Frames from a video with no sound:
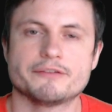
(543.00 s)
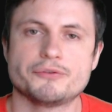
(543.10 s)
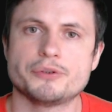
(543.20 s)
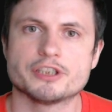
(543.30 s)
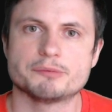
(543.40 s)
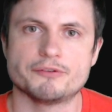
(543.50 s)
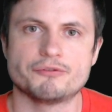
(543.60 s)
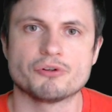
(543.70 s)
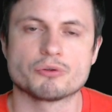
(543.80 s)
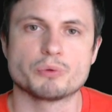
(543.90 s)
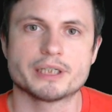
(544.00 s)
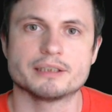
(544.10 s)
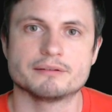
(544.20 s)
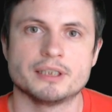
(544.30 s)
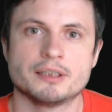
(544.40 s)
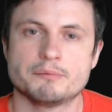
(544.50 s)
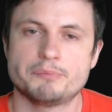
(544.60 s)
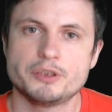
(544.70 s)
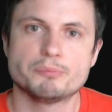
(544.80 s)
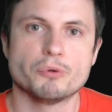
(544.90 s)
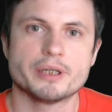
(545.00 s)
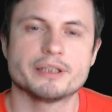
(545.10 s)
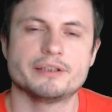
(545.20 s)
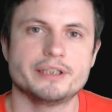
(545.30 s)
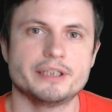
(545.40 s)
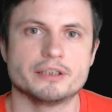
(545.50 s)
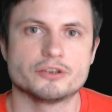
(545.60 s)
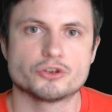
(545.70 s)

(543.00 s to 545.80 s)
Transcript: a few years before we can pinpoint the